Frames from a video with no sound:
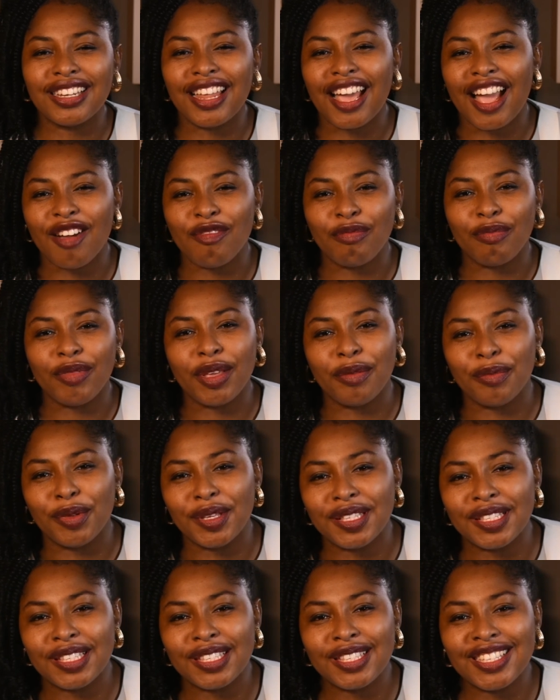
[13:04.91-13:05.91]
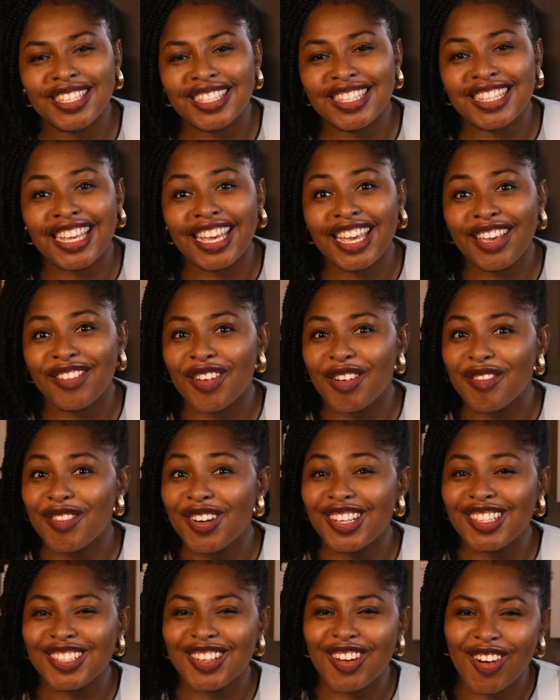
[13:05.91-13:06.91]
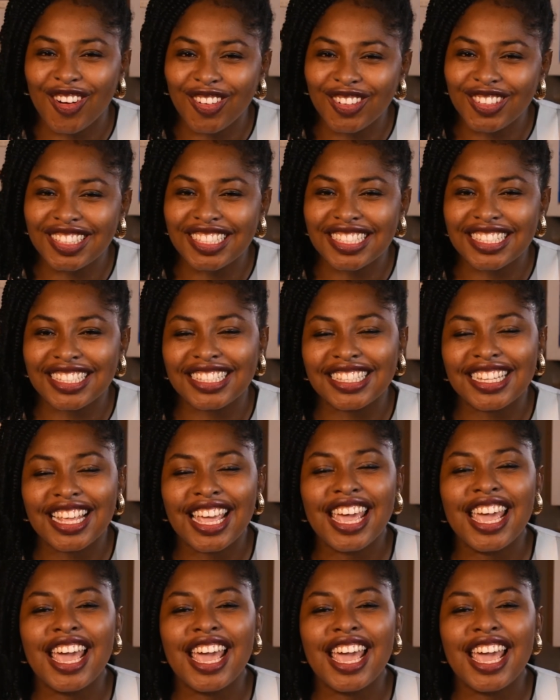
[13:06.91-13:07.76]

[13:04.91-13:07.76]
till I have babies to see if I'm going to hold this